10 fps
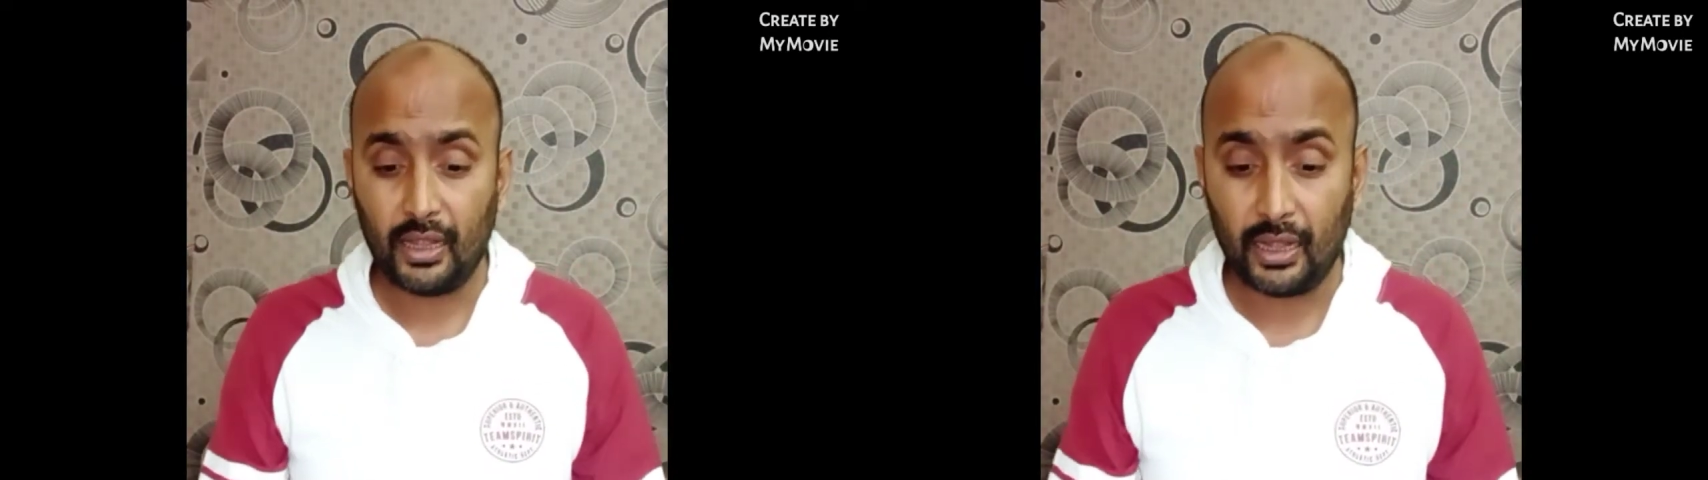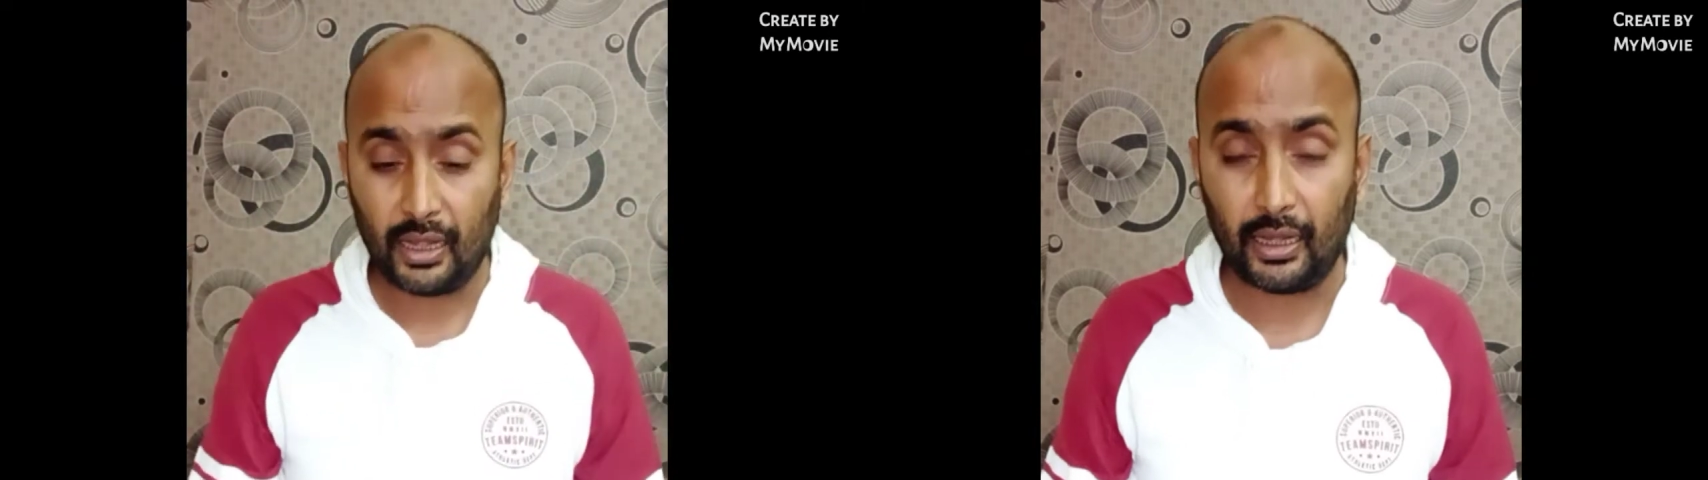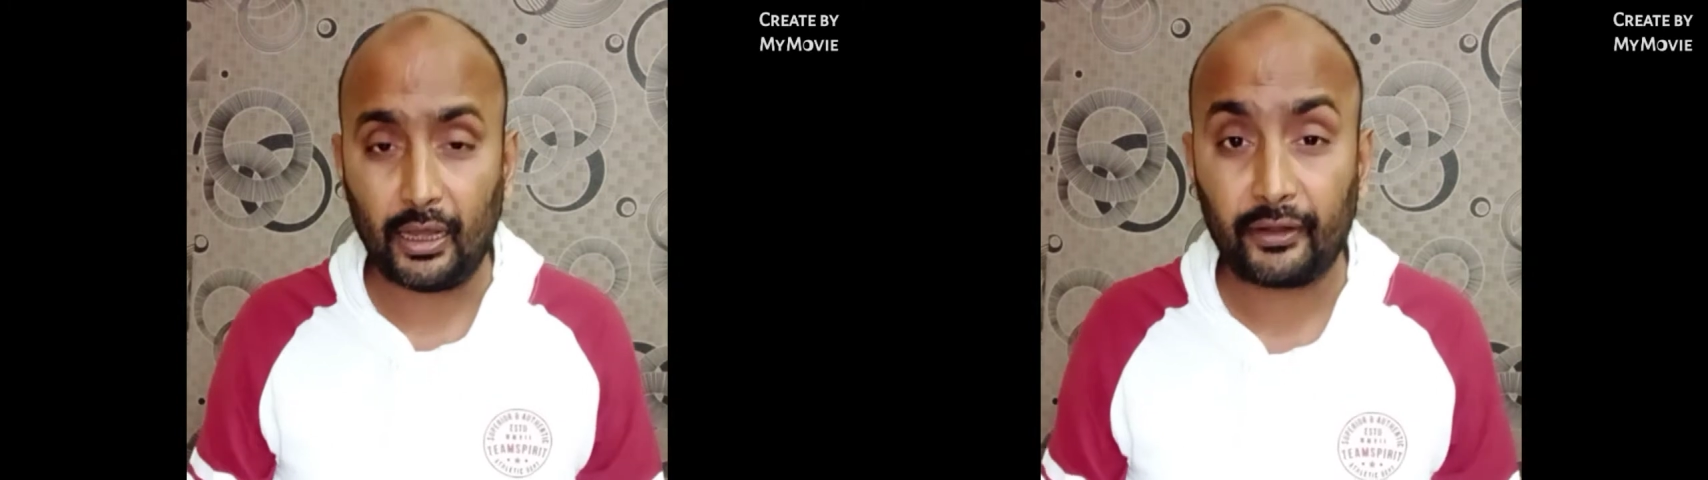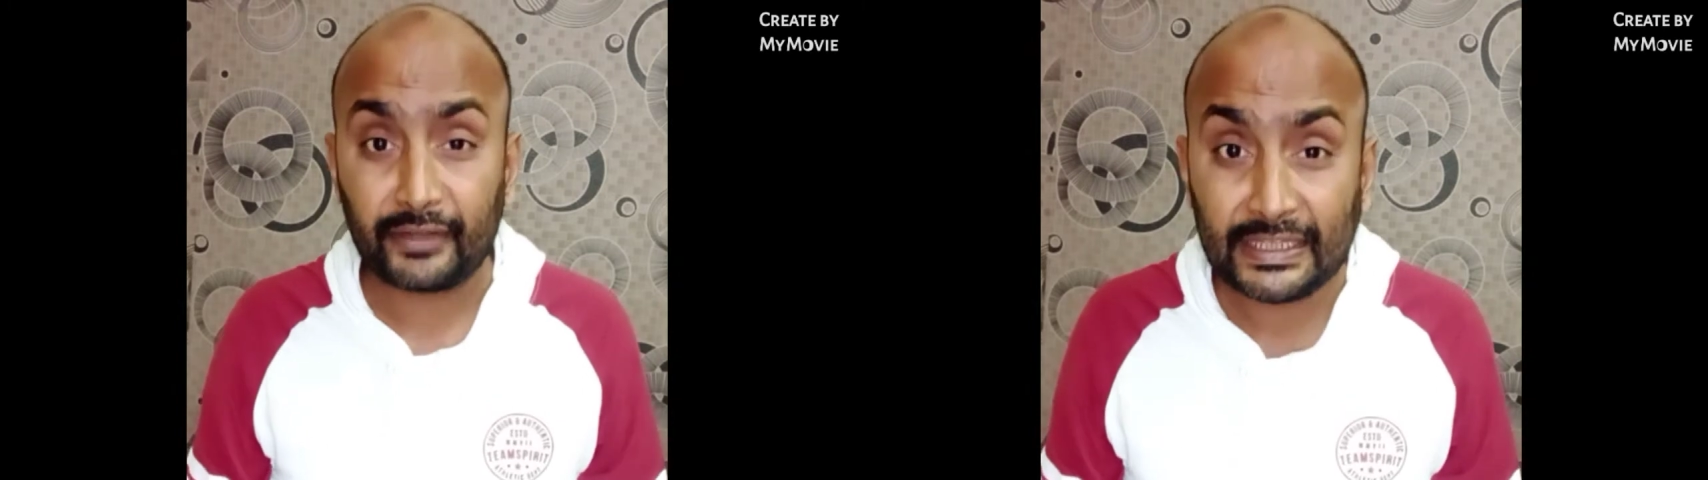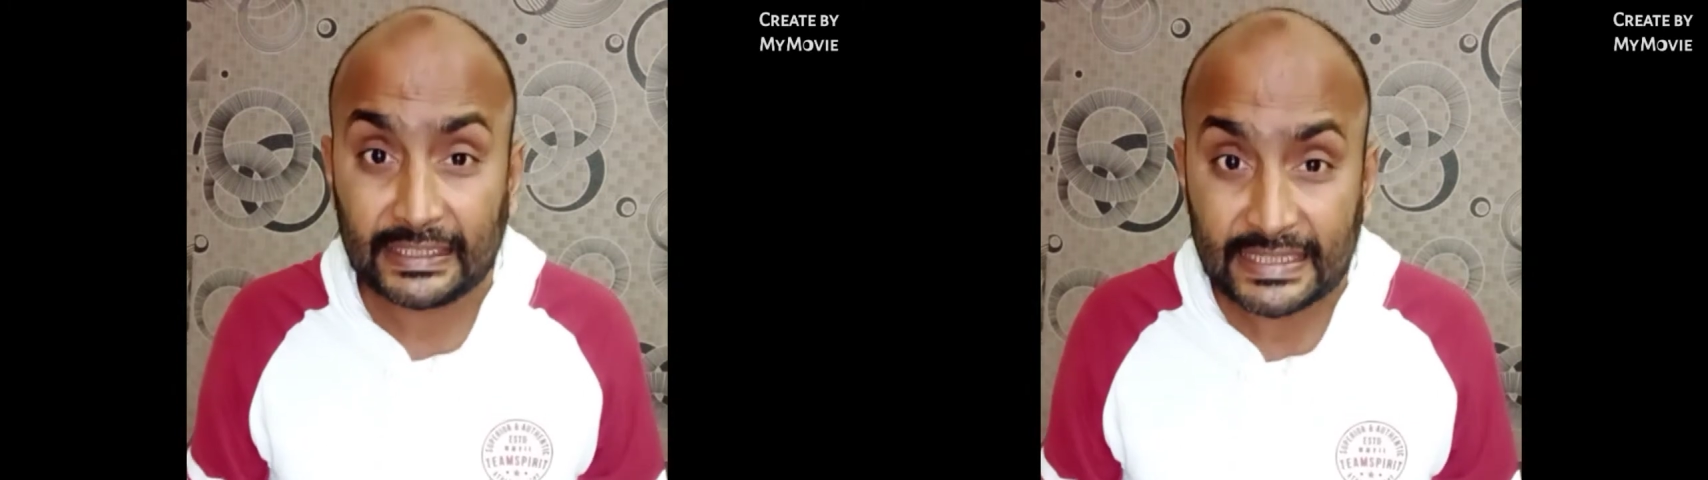
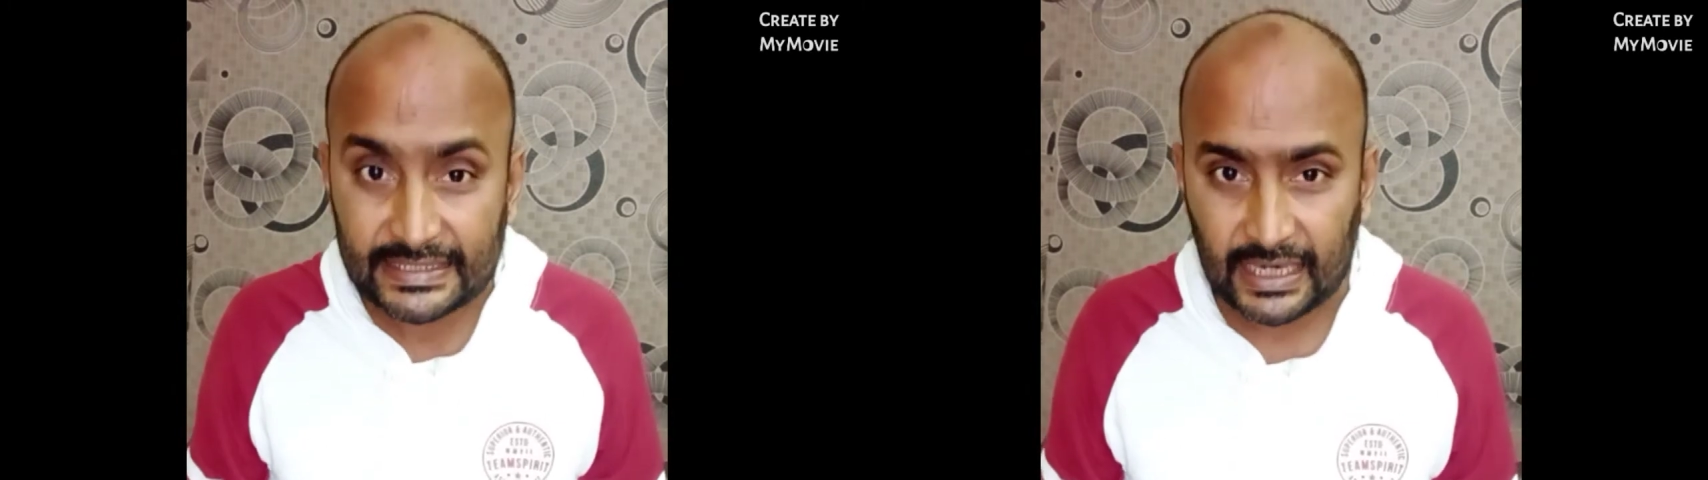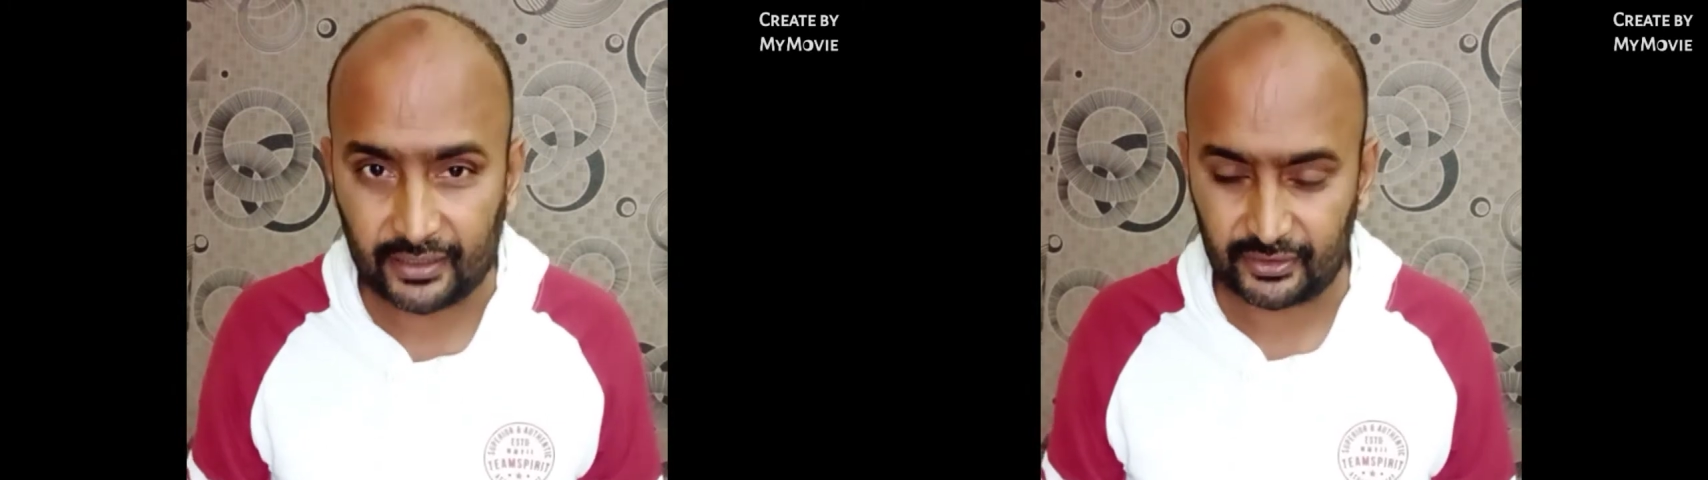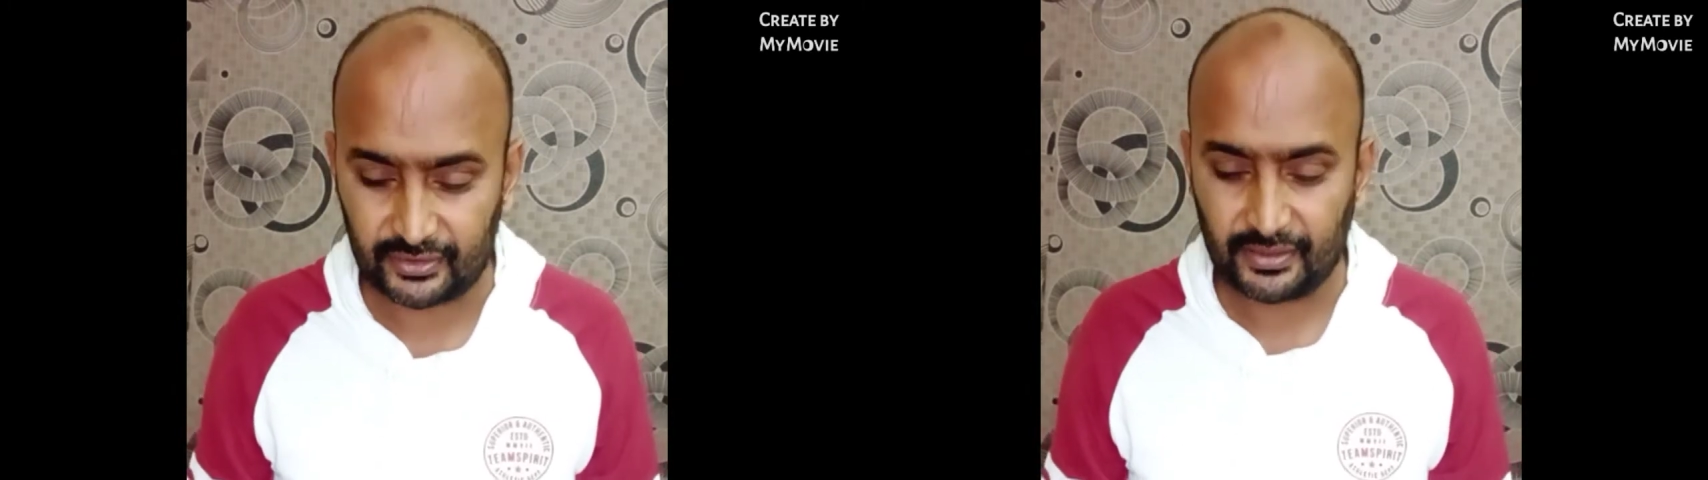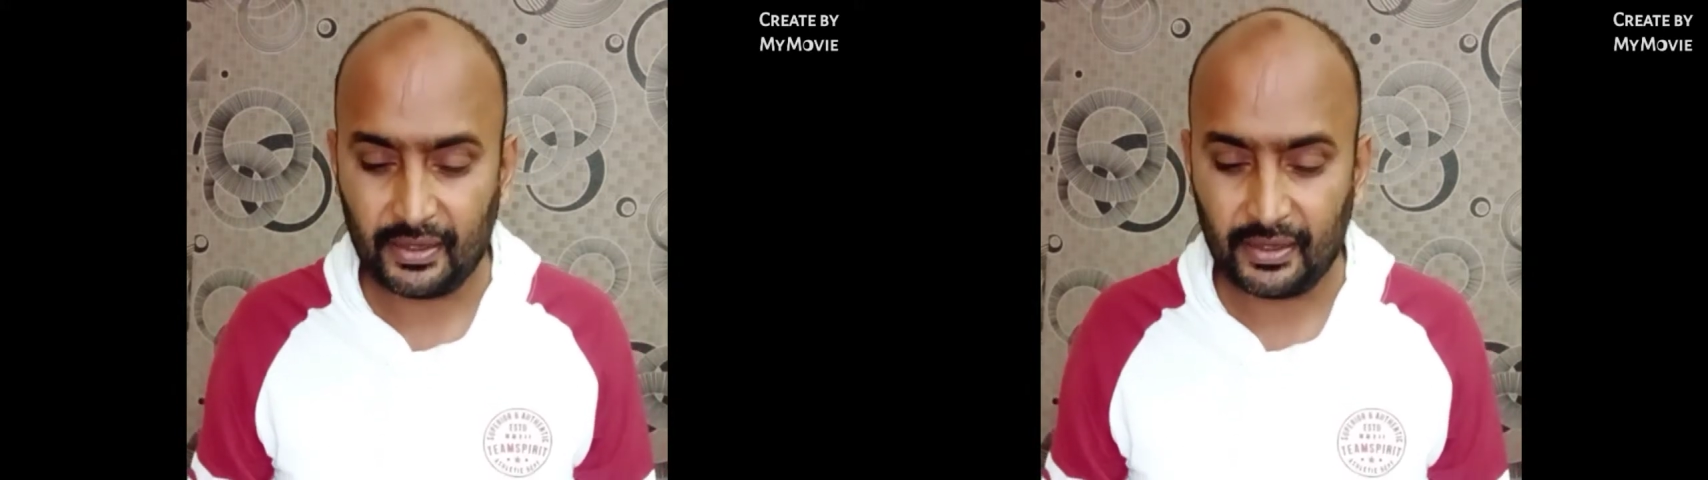René Descartes.